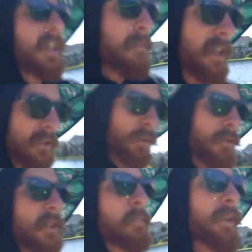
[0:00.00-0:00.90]
yeah, man,
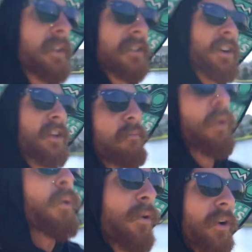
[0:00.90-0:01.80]
Torrance is putting us on the
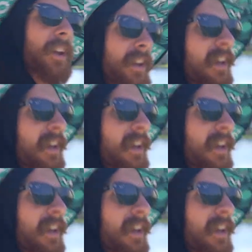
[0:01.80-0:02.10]
board.